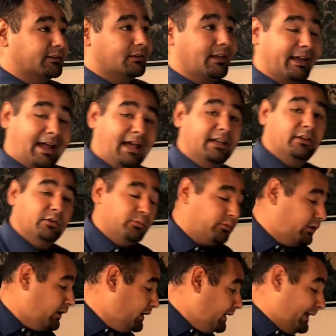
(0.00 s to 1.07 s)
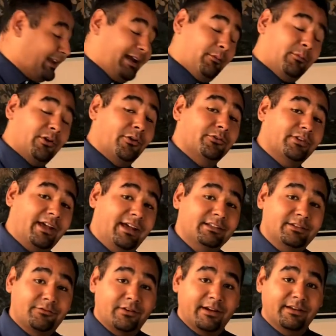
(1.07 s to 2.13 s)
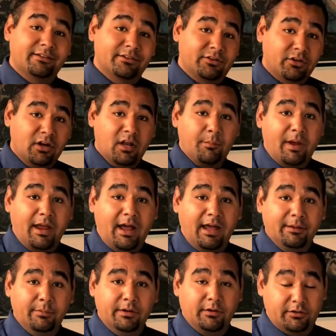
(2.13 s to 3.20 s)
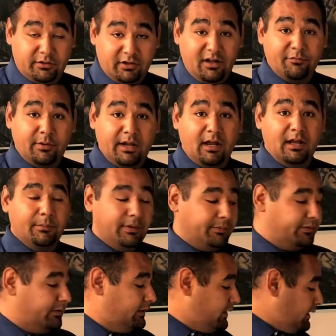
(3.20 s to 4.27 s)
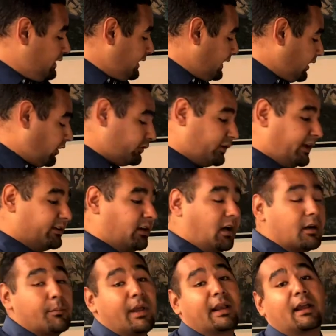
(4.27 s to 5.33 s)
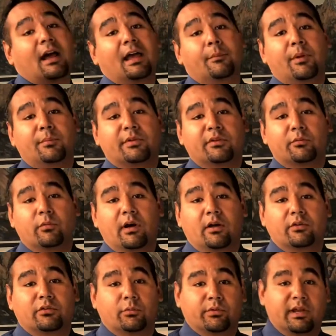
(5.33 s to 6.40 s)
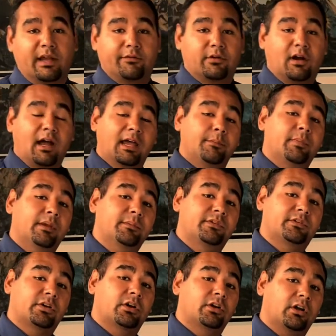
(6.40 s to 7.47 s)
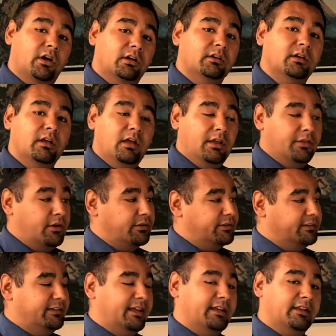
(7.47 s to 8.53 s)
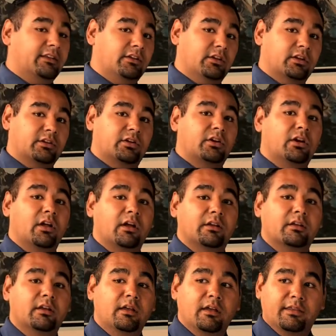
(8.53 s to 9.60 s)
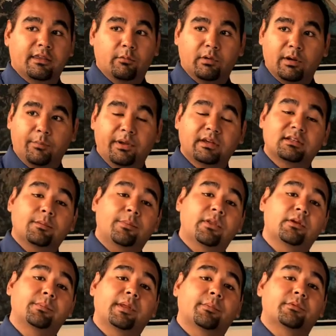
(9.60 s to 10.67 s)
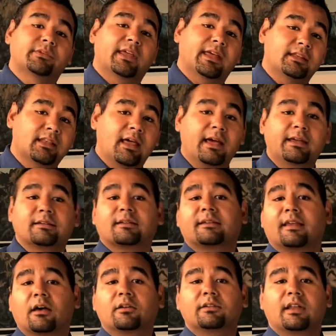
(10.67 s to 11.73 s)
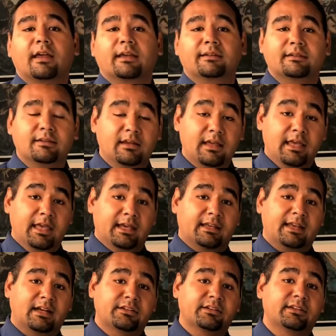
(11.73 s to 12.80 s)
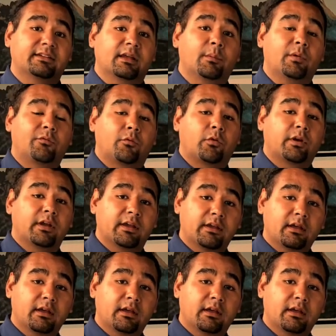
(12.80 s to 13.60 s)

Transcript: like I do, and I'm one of those guys that forgets to turn on my high beam or turn off my high beams, it also has automatic high beams as well. So when you have your high beams turned on, there's a setting that you can turn on that when it picks up other people's headlights and tail lights, it can actually dim them for you